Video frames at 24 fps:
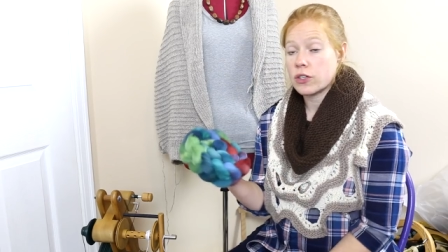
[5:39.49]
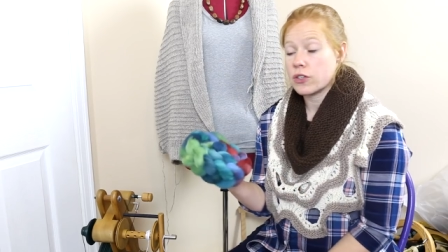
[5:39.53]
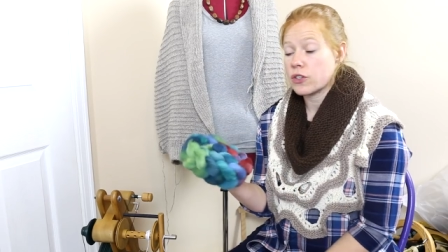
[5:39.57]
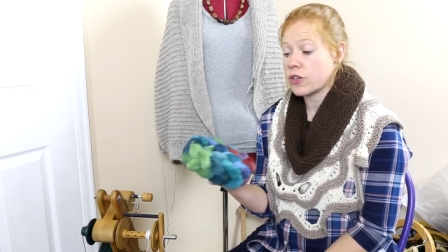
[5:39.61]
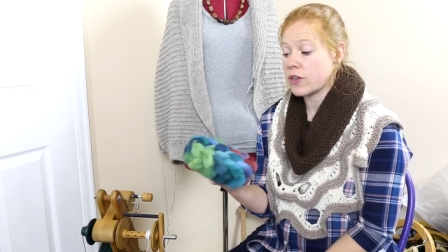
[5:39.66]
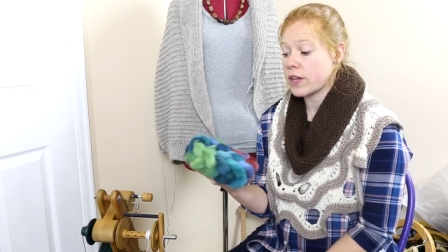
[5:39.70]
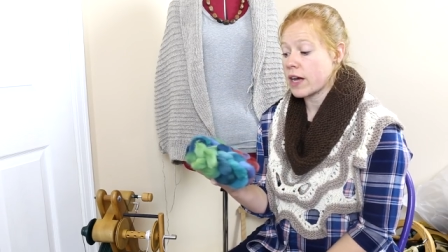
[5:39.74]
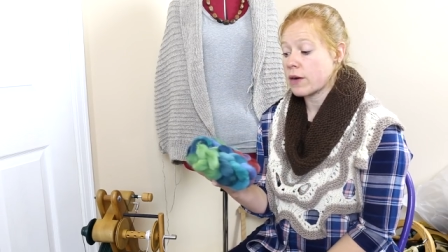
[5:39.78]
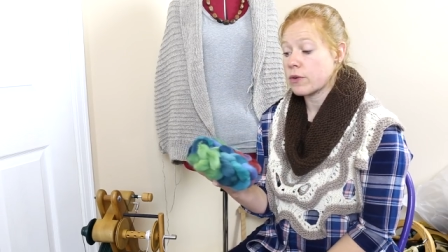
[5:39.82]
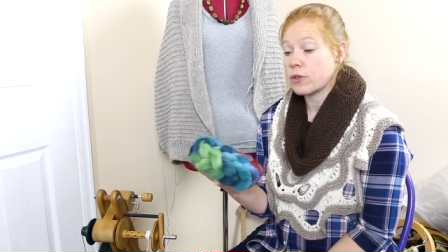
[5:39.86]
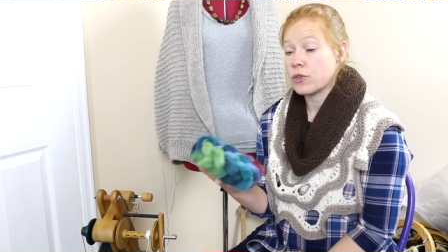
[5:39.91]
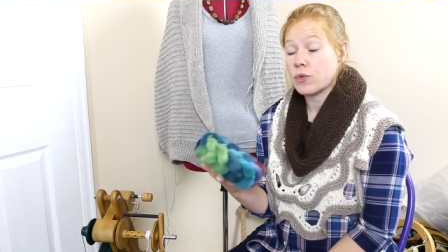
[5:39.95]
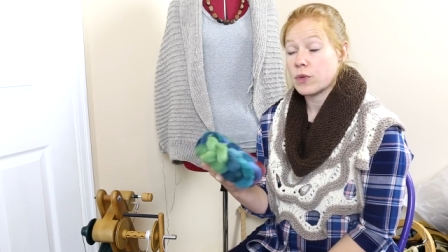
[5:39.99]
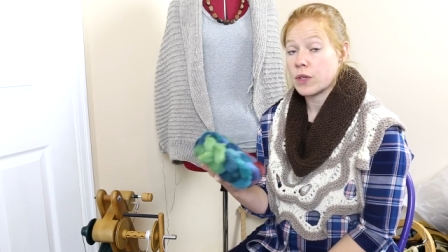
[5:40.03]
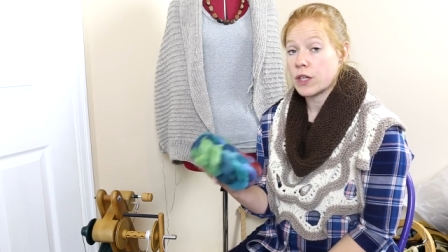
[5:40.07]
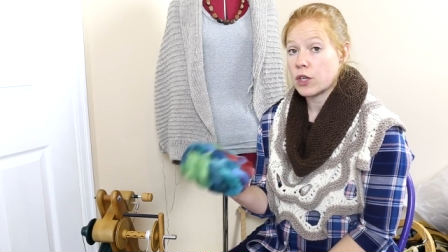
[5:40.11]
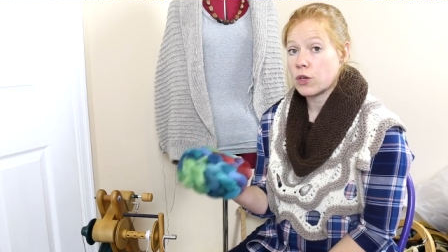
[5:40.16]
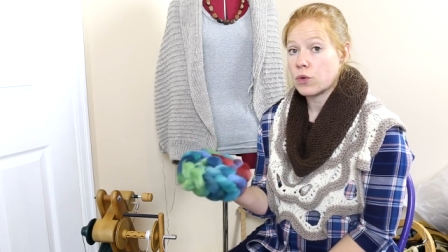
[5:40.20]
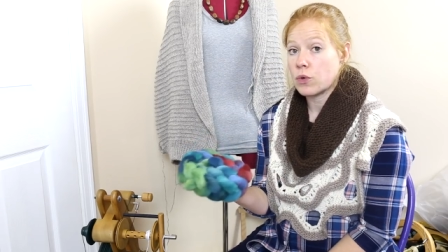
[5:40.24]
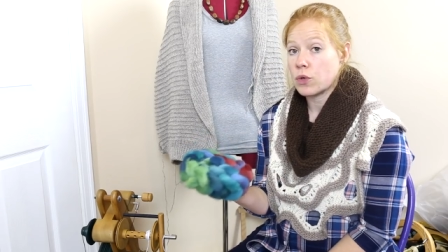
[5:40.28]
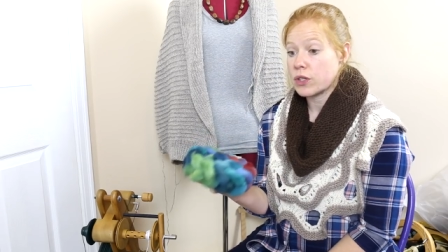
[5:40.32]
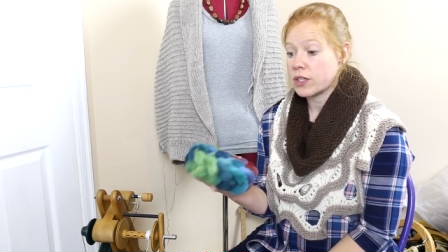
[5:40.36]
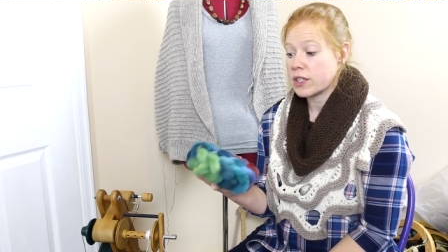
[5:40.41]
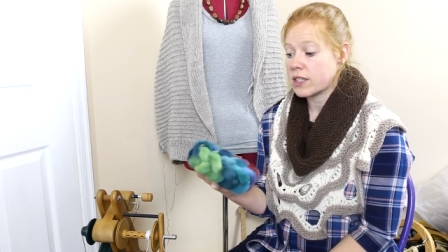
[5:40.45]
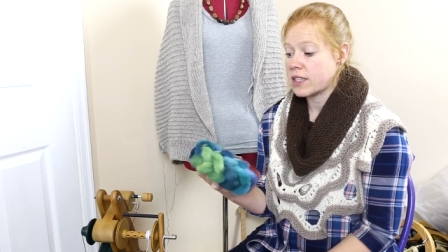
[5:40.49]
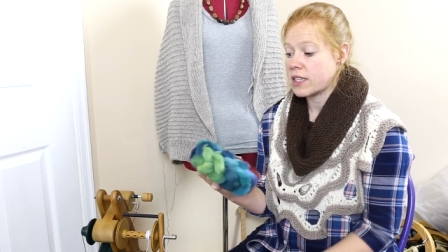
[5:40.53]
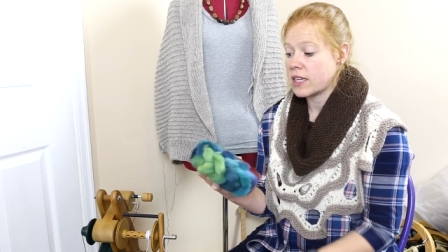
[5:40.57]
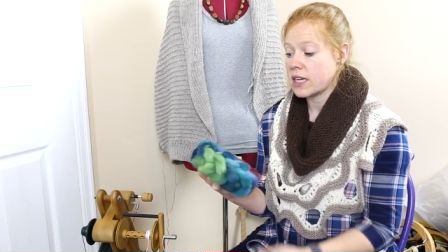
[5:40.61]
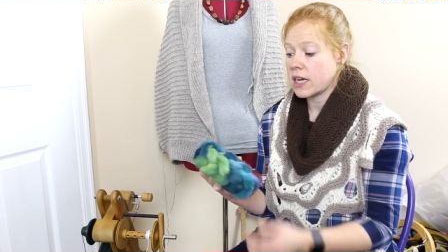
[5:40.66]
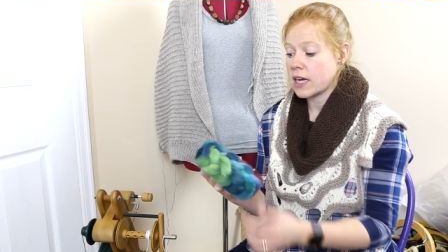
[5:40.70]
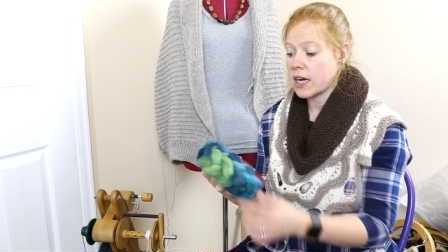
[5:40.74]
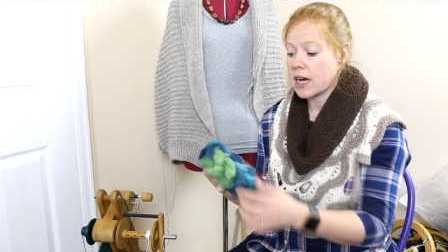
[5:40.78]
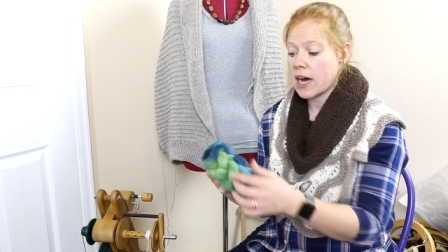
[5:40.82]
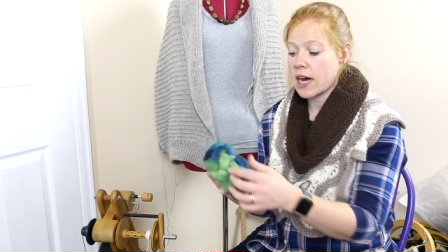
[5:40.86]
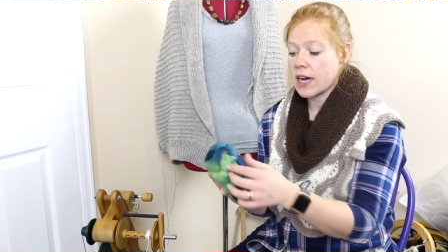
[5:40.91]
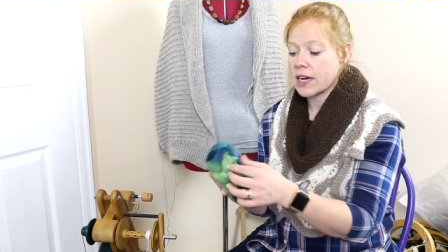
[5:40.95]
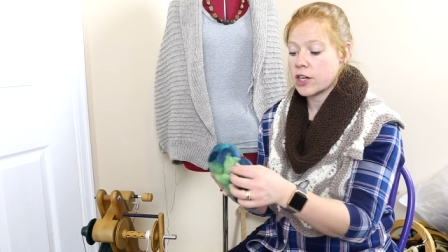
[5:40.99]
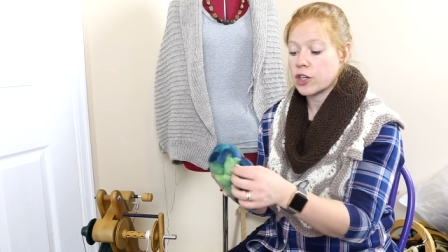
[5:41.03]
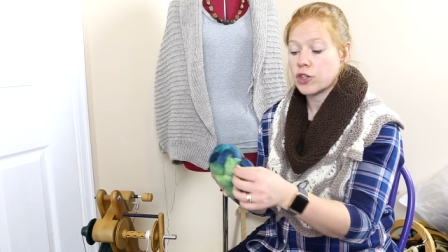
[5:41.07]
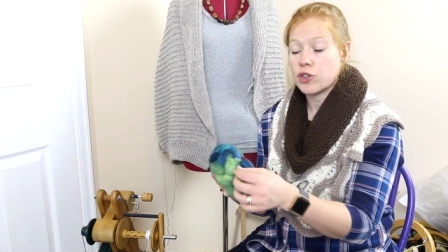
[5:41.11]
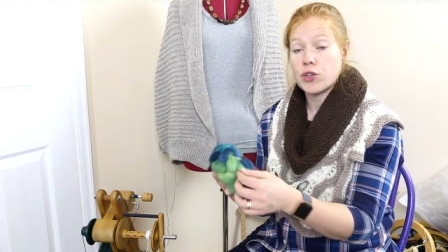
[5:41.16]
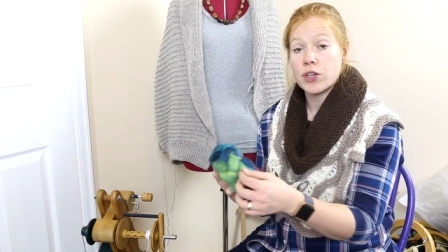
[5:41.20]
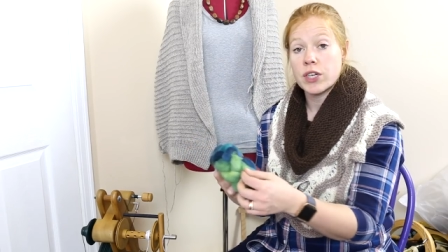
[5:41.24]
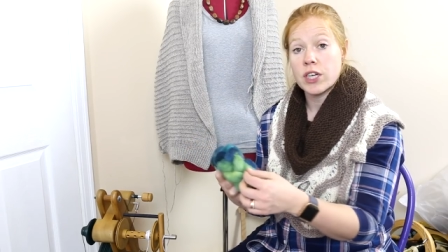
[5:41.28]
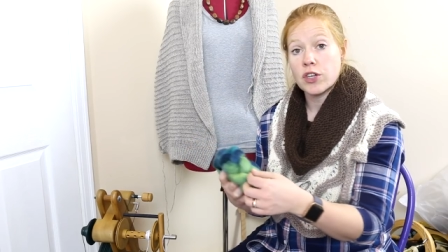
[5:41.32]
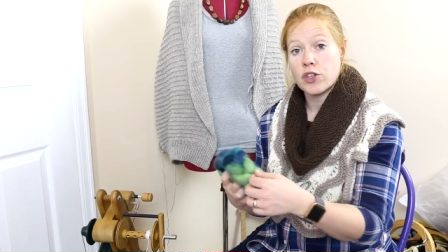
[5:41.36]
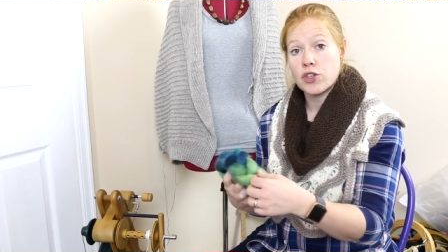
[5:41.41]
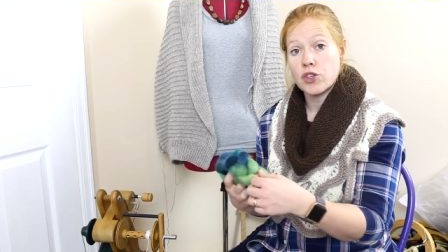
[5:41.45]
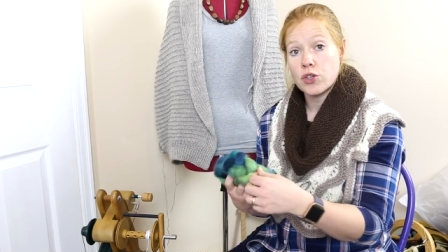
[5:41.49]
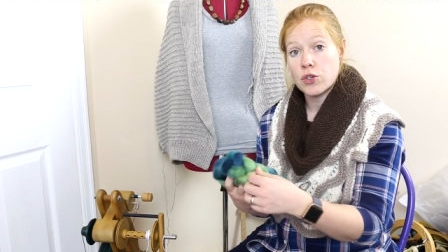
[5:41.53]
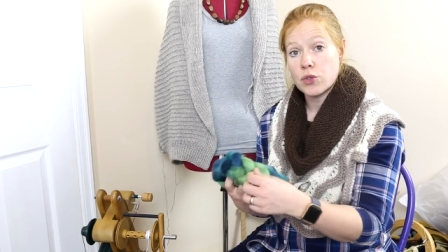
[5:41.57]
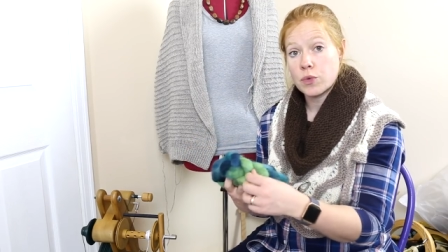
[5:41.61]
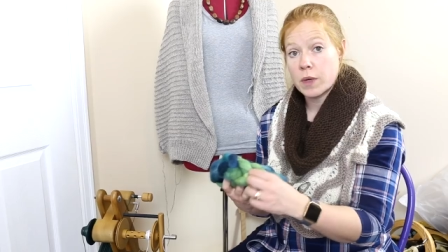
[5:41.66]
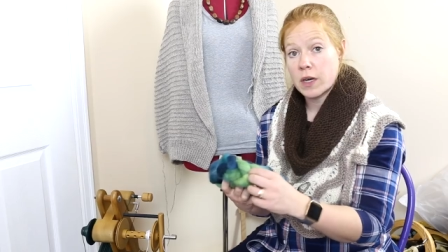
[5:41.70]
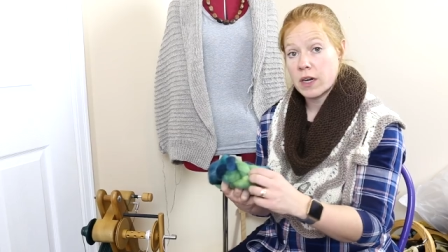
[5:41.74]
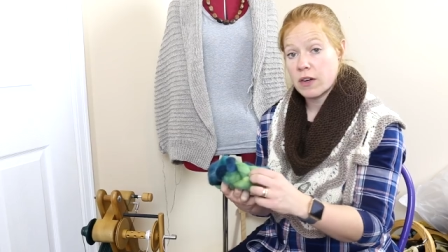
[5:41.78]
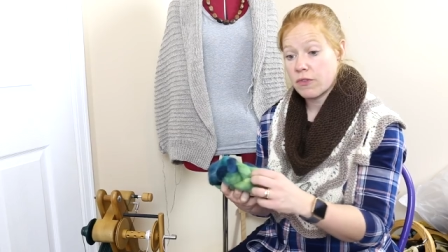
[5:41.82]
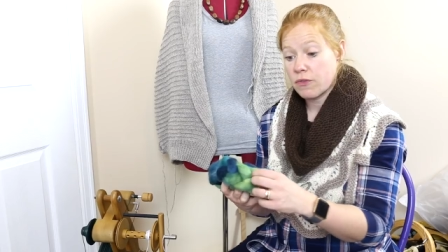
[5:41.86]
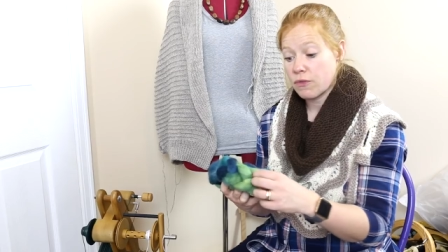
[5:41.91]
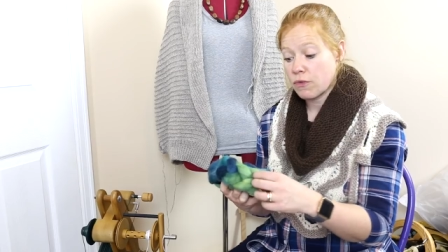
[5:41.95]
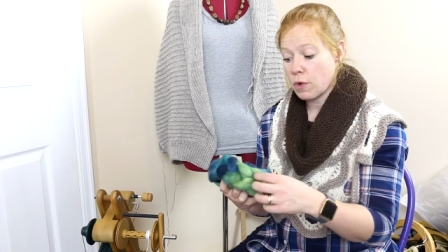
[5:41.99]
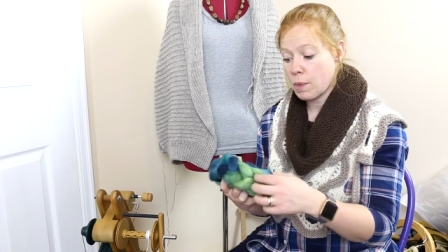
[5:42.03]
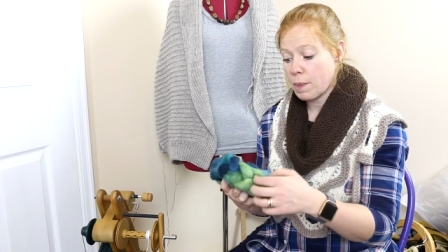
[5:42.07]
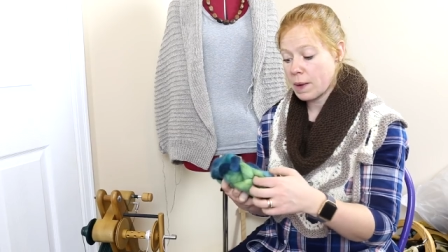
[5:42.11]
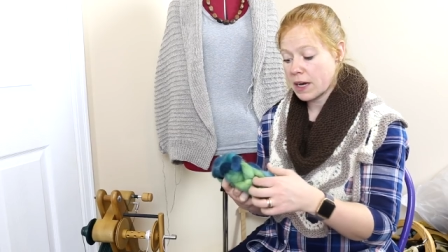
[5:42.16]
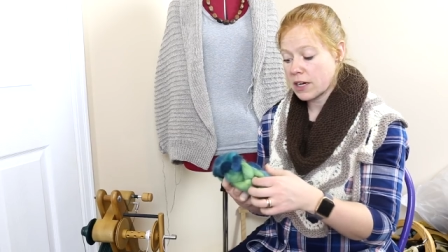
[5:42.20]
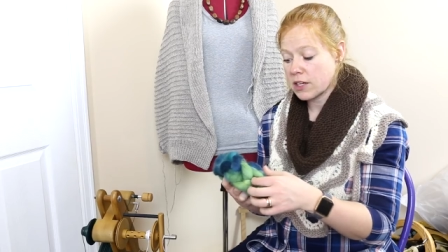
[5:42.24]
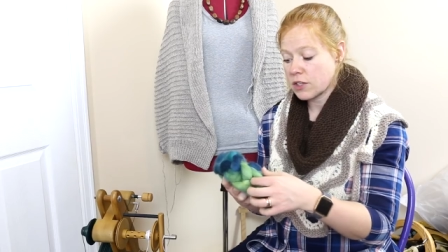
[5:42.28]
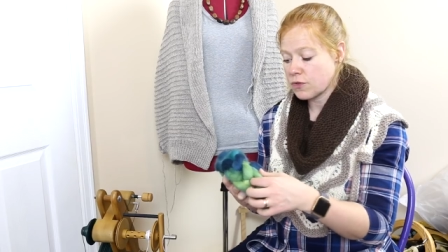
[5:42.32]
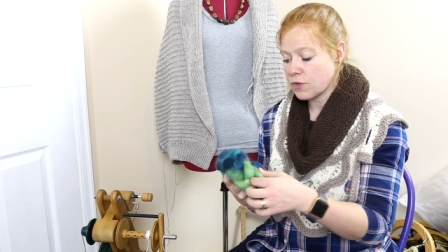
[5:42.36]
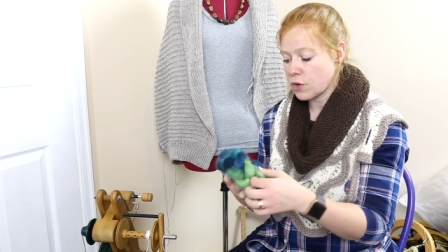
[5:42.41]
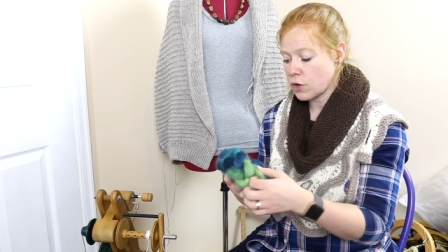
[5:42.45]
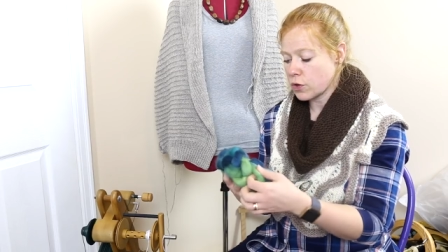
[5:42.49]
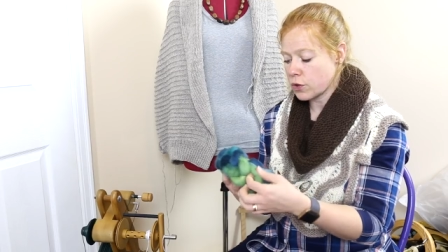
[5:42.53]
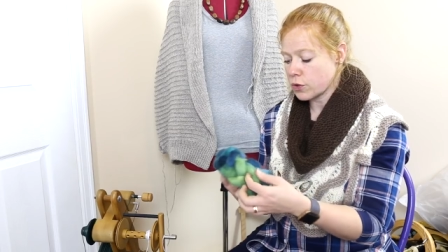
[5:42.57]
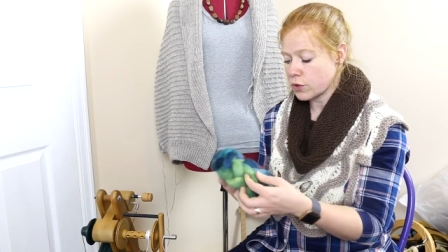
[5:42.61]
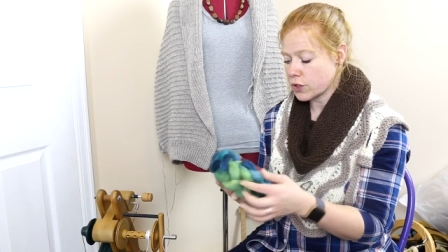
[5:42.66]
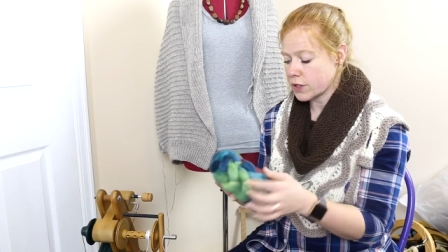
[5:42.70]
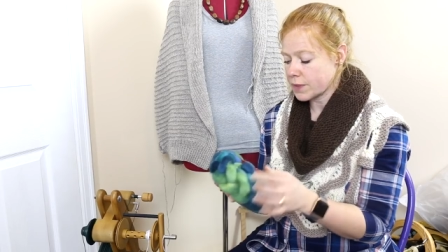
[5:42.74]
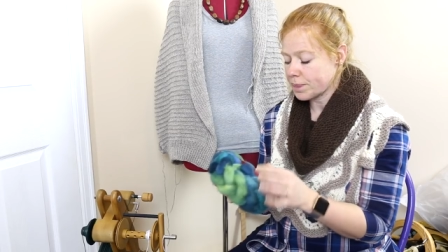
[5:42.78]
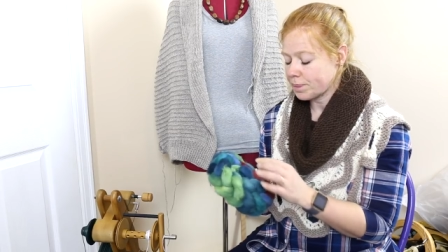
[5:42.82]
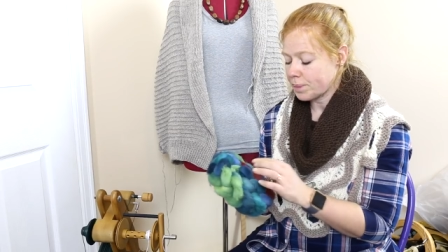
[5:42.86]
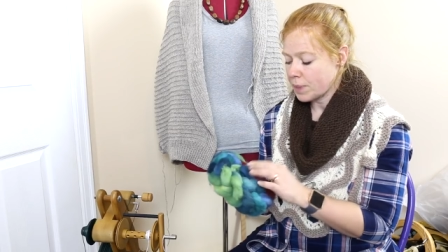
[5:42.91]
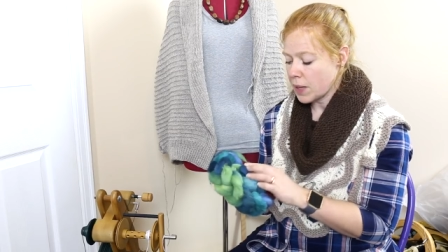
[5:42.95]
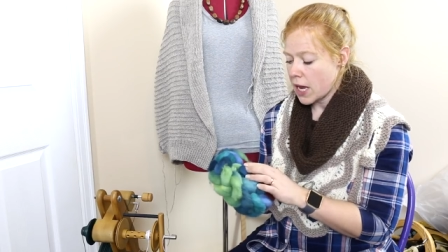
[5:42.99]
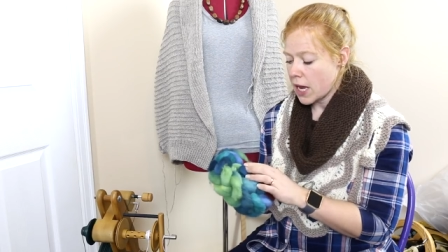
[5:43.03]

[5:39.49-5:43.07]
So that was really cool to see uh, Katrina choose one of Rebecca's photos.